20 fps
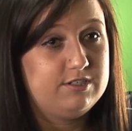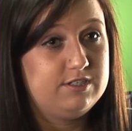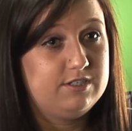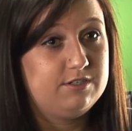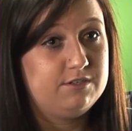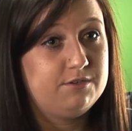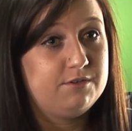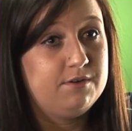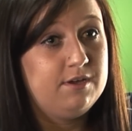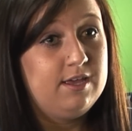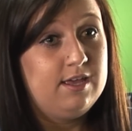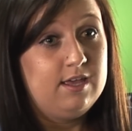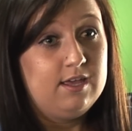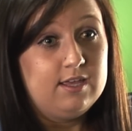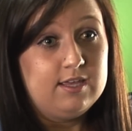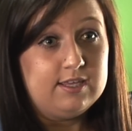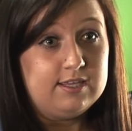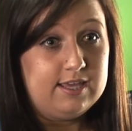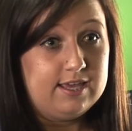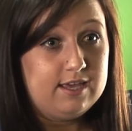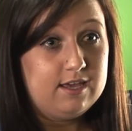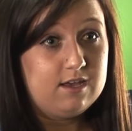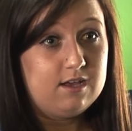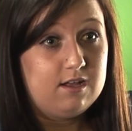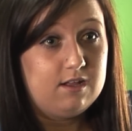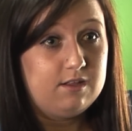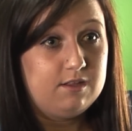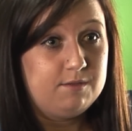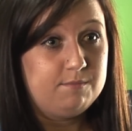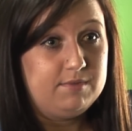to
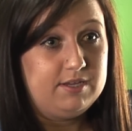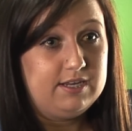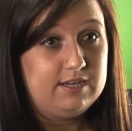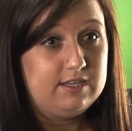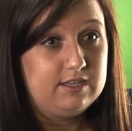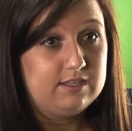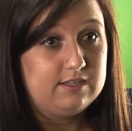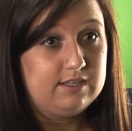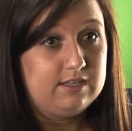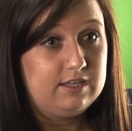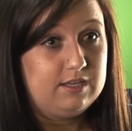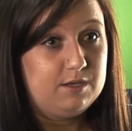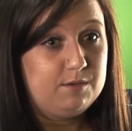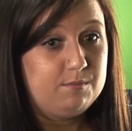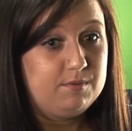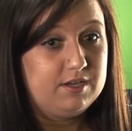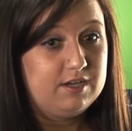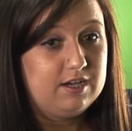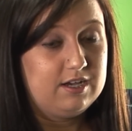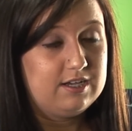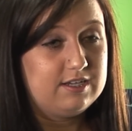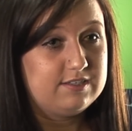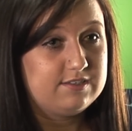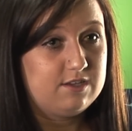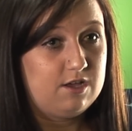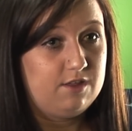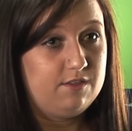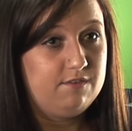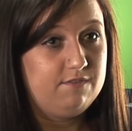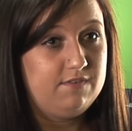Yale immediately because
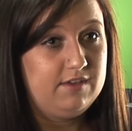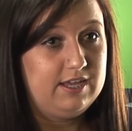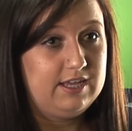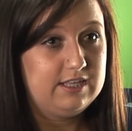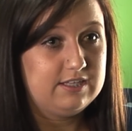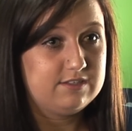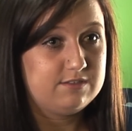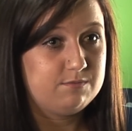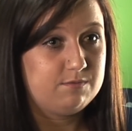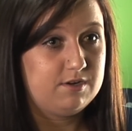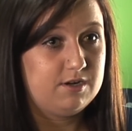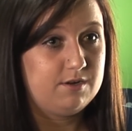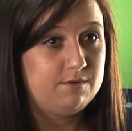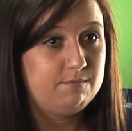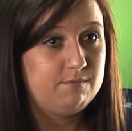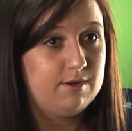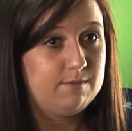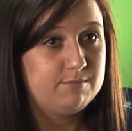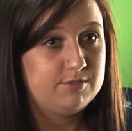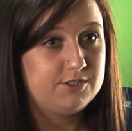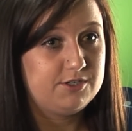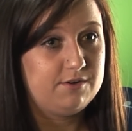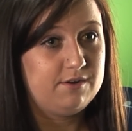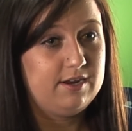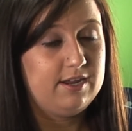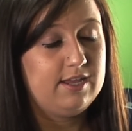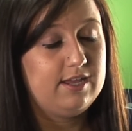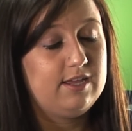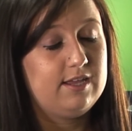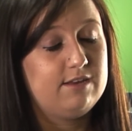all the veins were
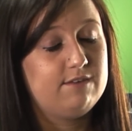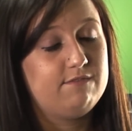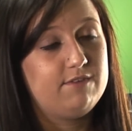rupturing,